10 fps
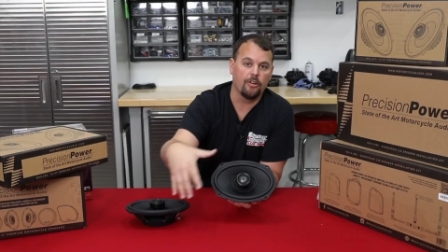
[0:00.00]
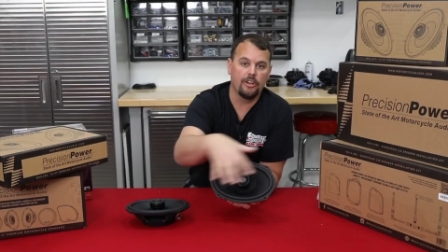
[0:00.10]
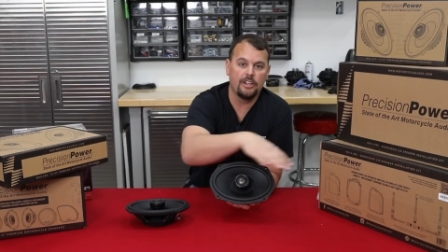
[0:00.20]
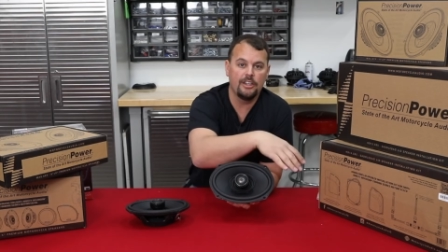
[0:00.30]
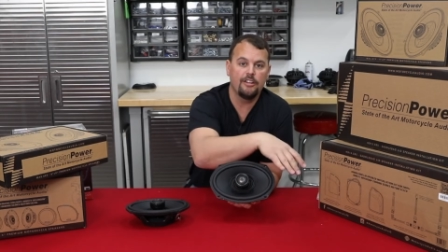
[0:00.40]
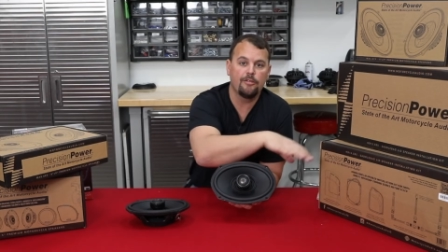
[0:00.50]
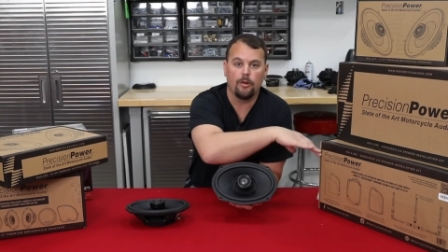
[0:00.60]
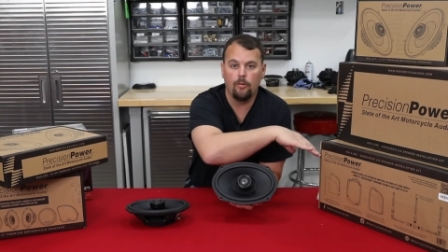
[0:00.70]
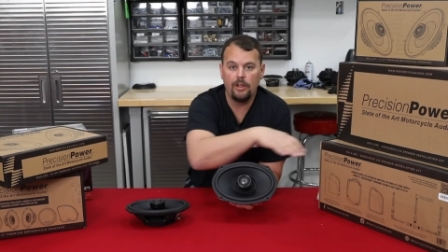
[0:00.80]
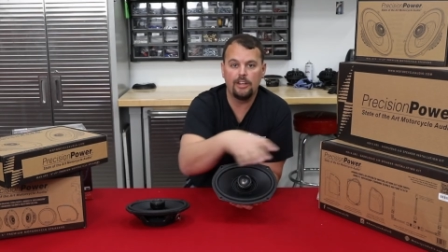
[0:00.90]
grill is,
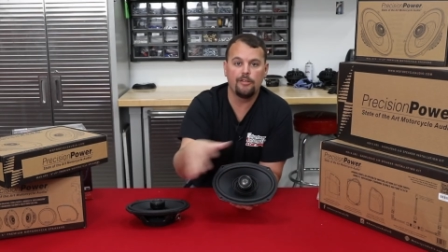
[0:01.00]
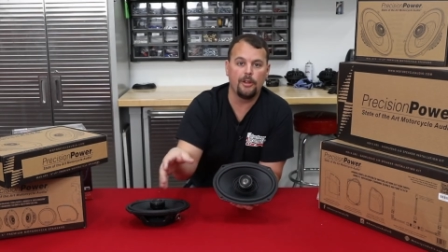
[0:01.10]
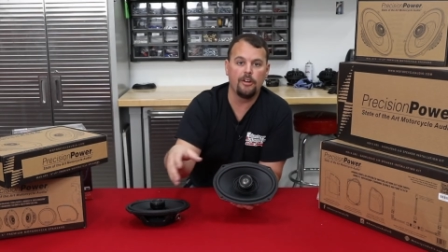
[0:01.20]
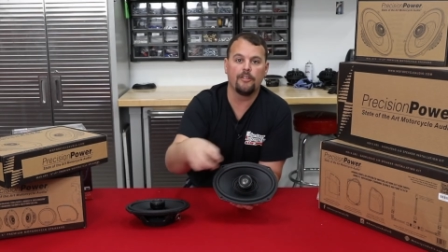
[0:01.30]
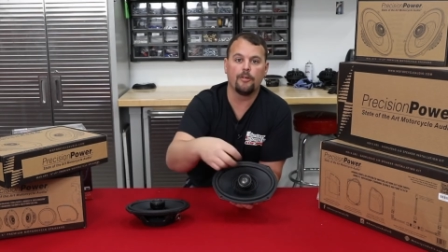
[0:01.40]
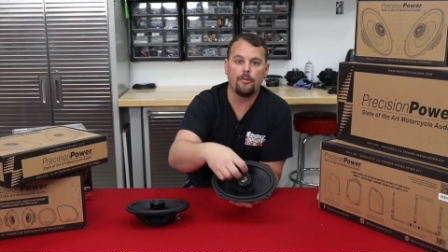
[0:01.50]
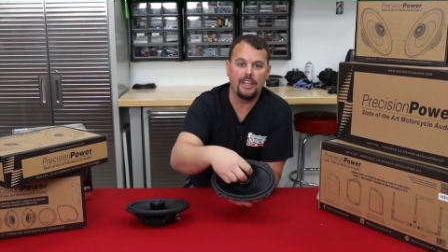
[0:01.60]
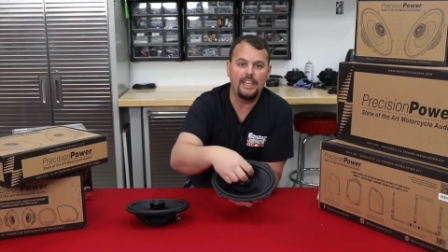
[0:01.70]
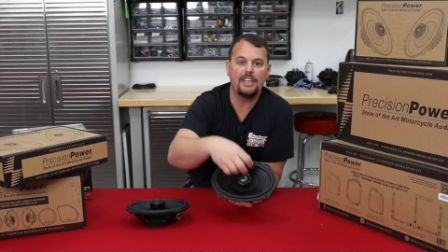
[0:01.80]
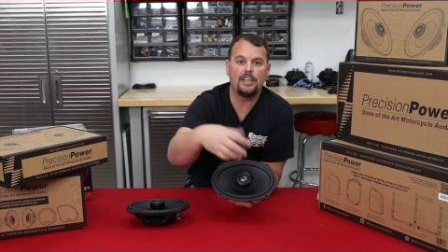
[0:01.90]
where wind's blowing over, where
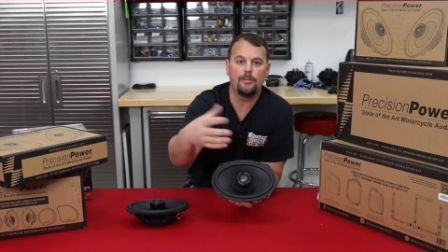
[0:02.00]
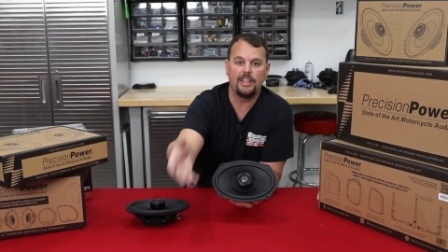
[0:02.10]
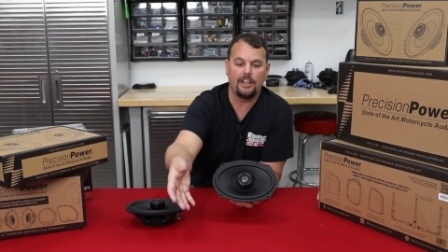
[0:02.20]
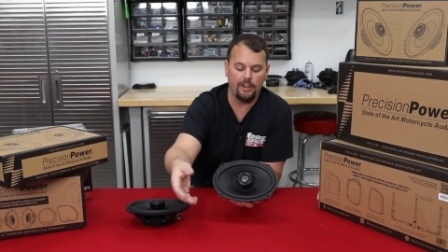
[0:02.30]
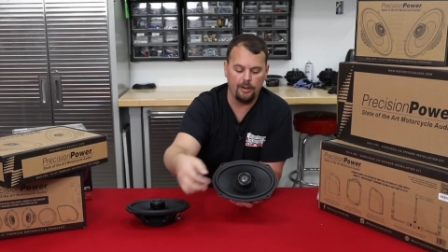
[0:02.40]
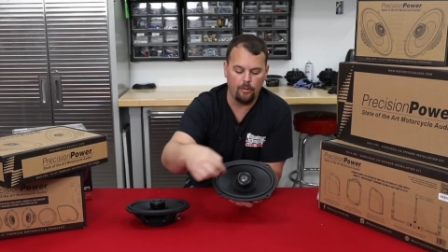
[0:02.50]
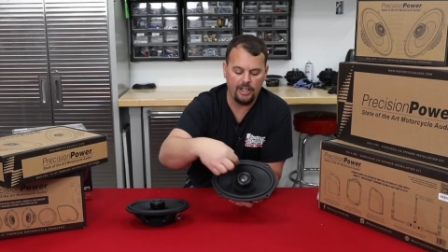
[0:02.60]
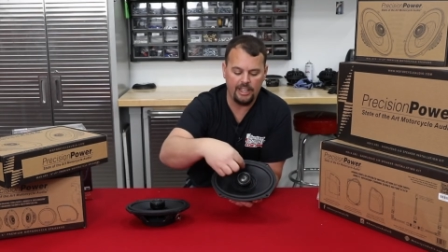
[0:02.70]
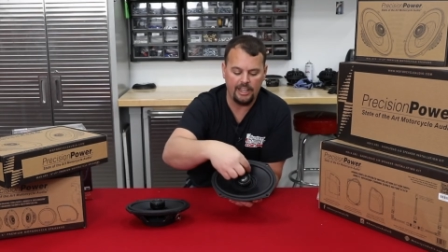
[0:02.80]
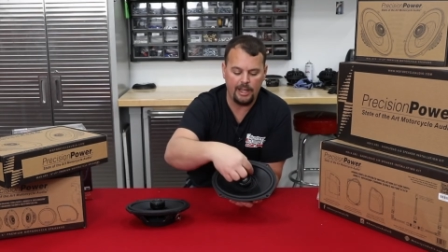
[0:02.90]
the heat can be carried
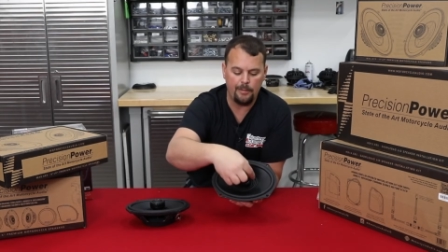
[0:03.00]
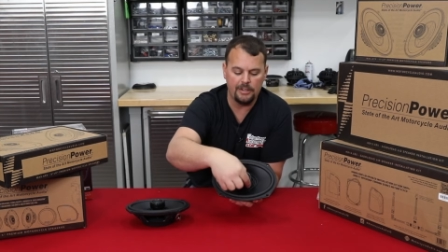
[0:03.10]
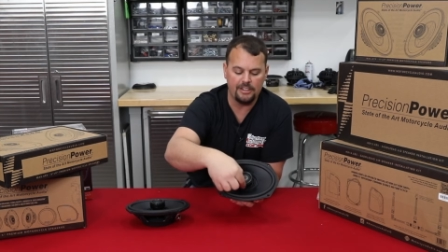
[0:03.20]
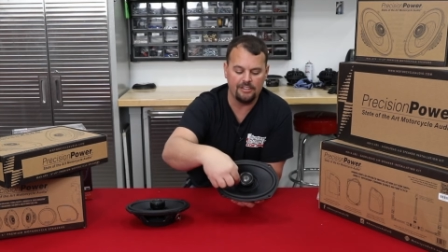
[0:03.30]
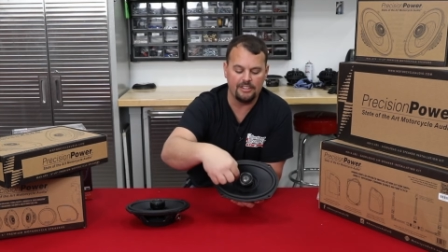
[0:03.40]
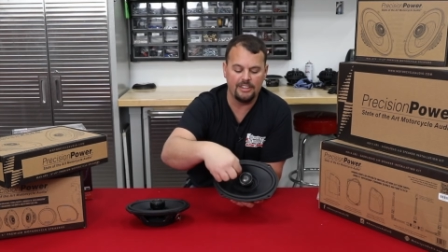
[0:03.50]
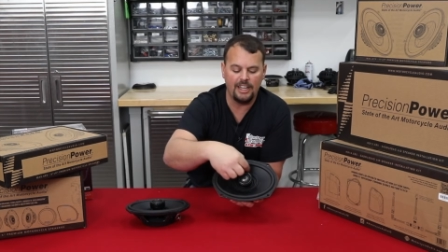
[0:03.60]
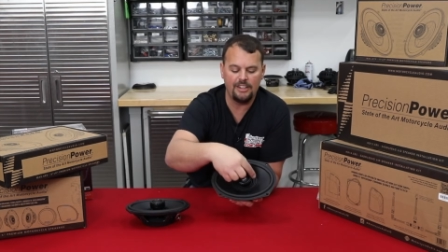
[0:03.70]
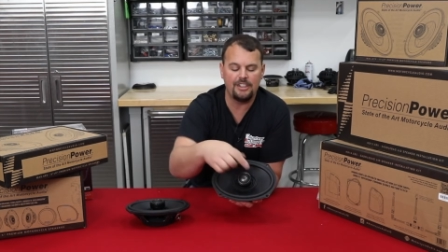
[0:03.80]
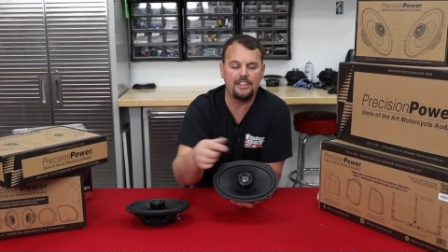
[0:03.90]
away, and they put this
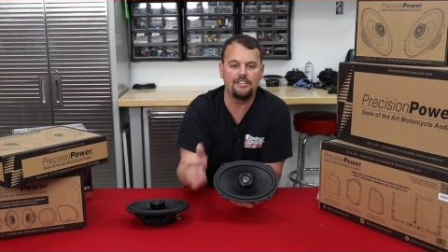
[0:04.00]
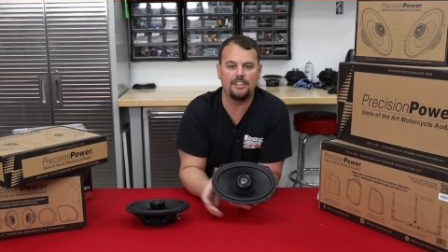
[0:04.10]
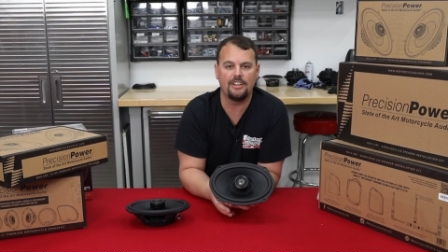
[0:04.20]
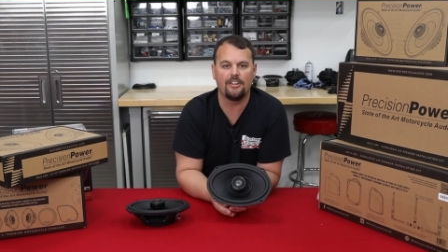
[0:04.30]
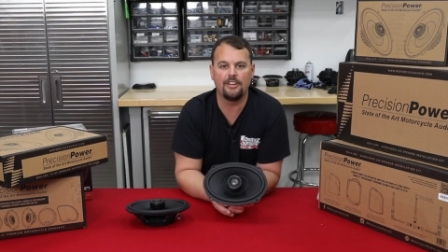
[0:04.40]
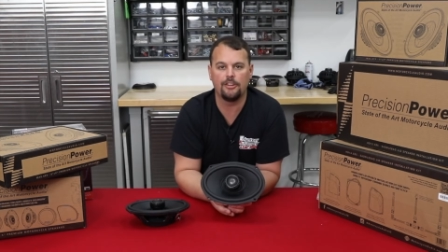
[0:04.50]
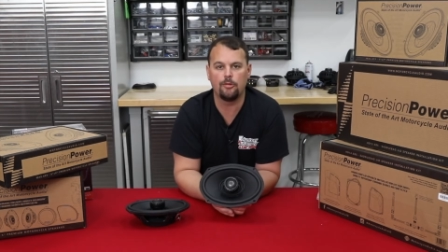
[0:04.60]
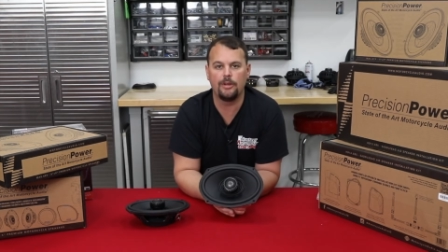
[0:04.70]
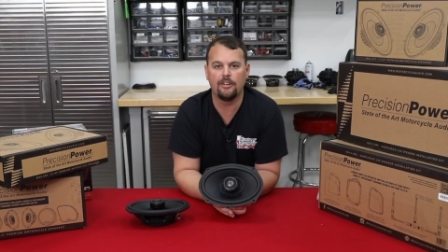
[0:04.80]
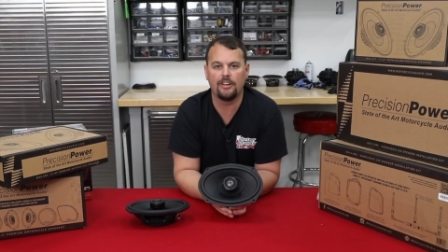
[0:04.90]
nice heat sink around the
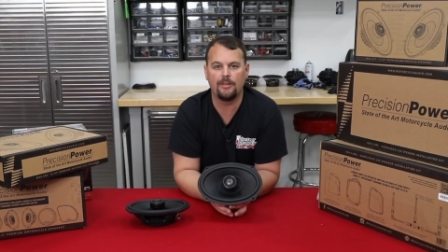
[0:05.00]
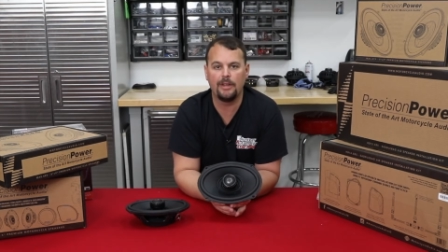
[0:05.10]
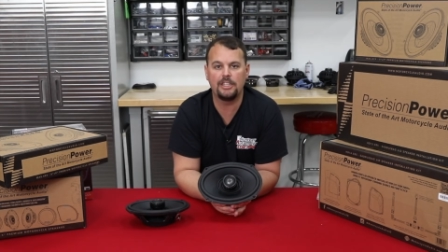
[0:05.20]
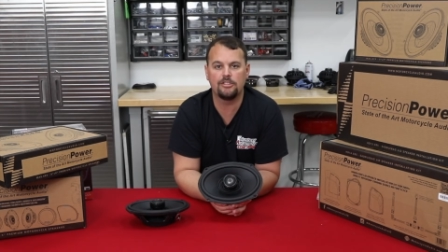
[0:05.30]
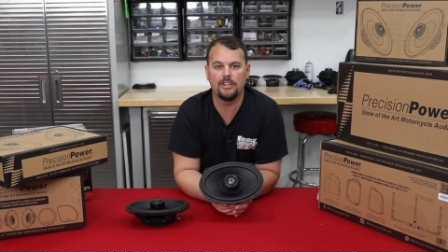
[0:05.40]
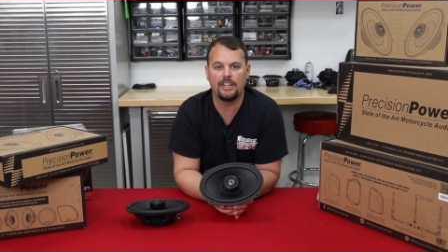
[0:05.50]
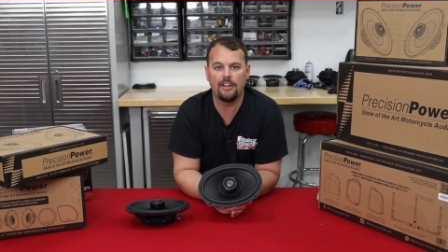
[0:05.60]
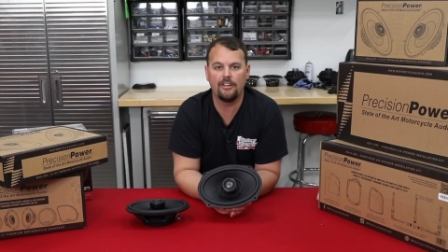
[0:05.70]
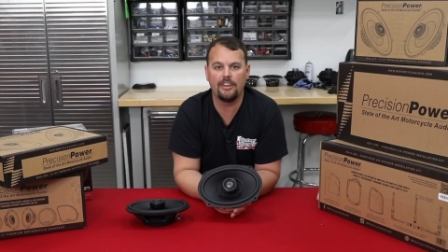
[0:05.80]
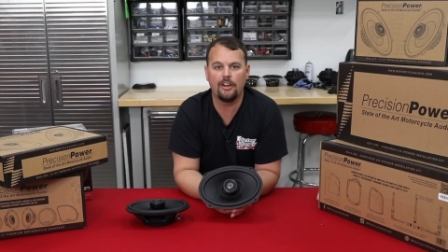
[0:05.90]
tweeter to make sure and
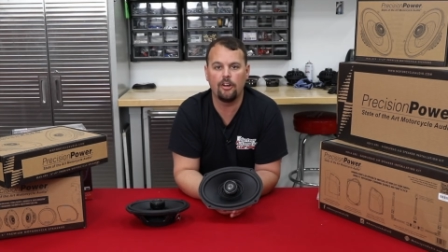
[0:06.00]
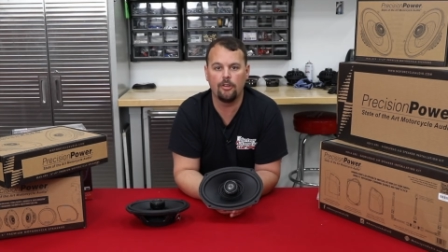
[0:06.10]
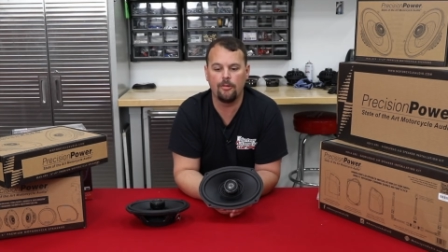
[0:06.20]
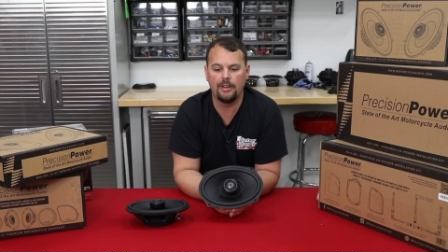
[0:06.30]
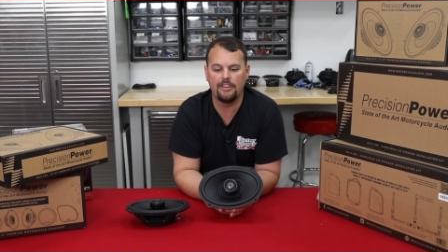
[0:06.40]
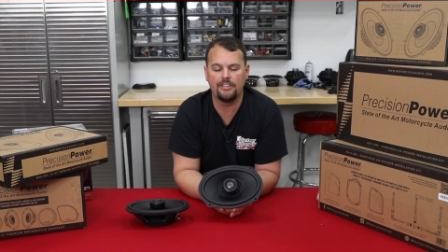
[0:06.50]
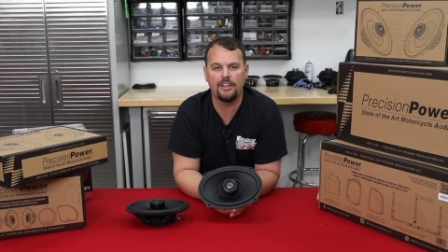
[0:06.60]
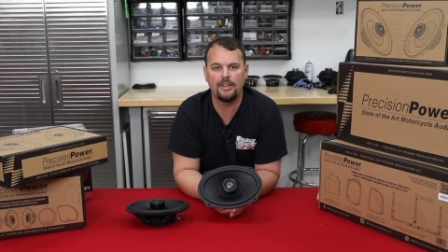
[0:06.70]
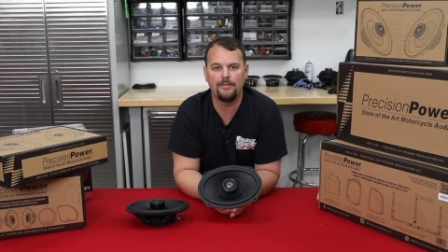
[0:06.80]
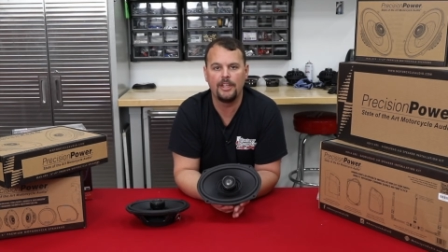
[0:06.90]
carry that all the way to the
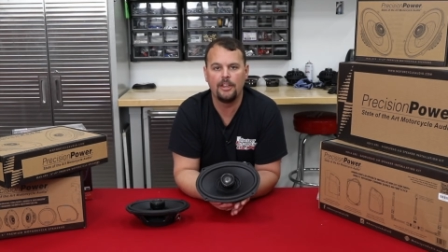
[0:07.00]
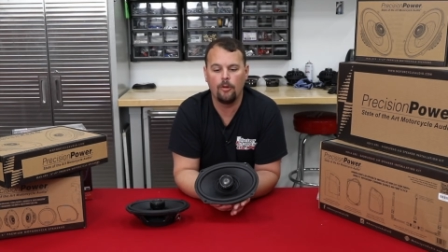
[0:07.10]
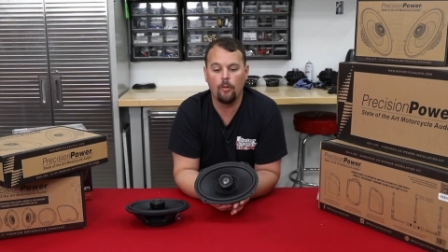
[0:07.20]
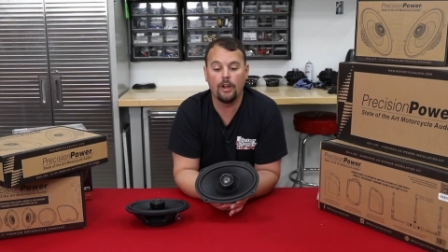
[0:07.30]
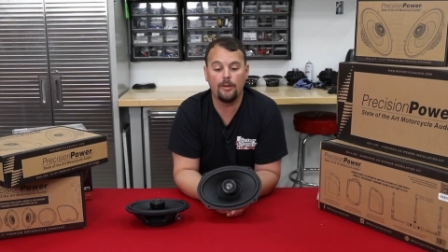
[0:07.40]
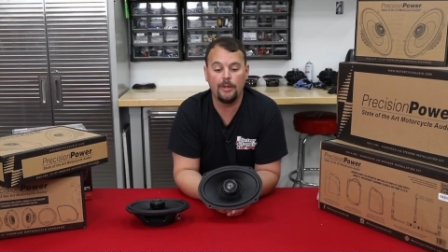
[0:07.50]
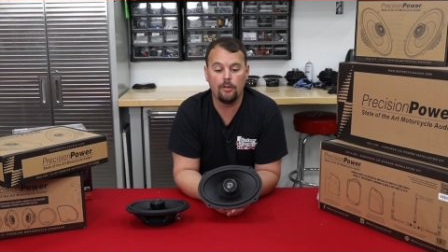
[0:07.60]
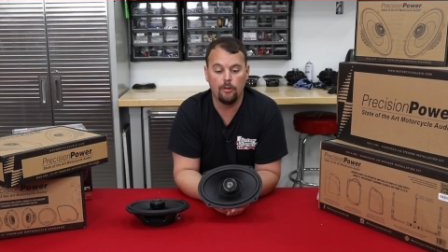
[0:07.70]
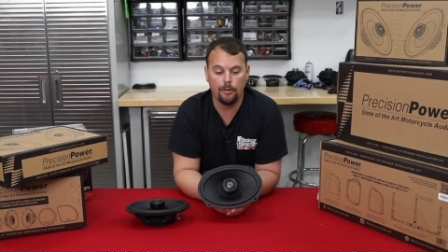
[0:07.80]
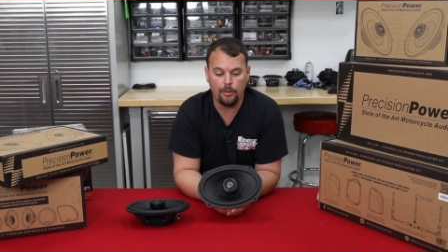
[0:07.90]
top where it can be
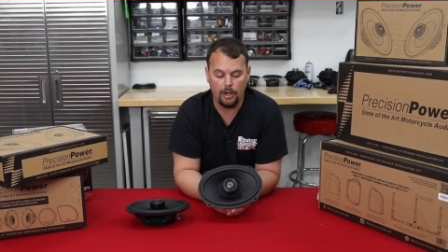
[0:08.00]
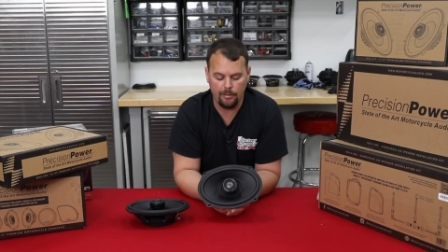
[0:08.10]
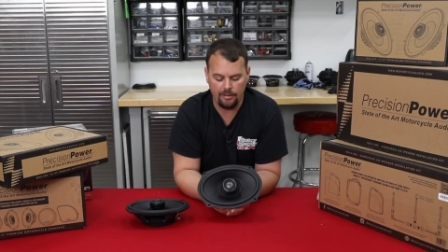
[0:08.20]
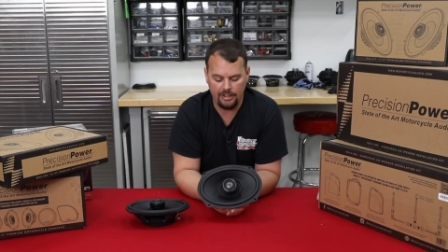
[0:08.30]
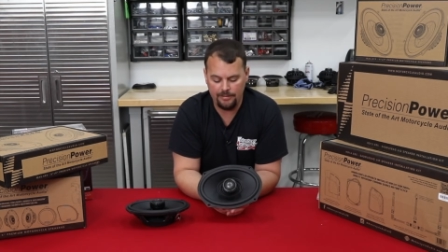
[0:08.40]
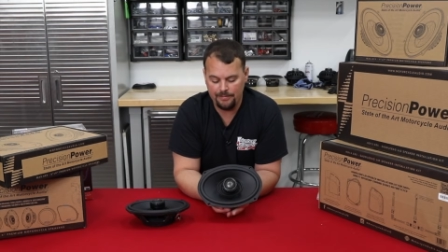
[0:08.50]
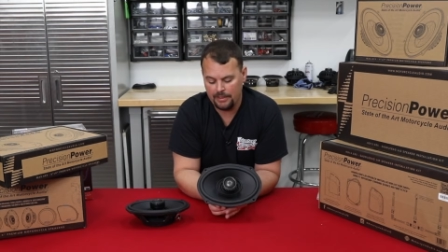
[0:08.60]
cooled properly.